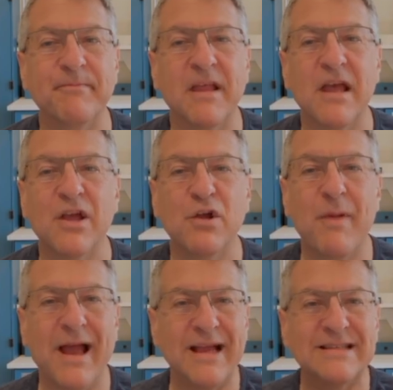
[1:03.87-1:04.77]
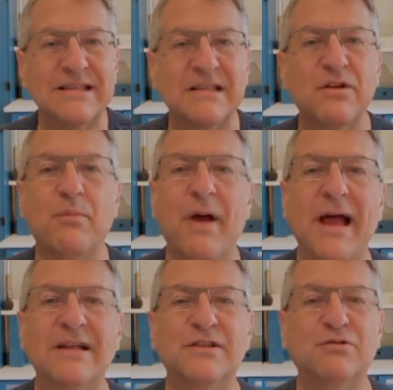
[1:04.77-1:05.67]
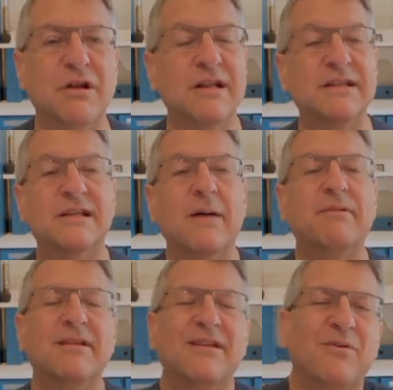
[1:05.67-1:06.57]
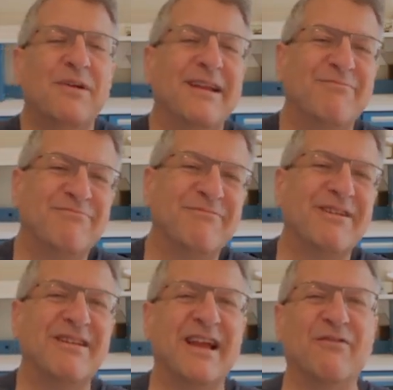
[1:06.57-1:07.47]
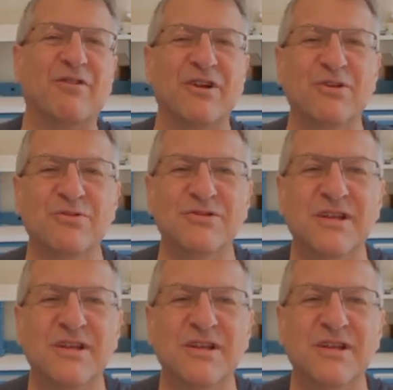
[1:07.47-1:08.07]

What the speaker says: Your Mac has this little patch of screen at the top that nobody really ever used.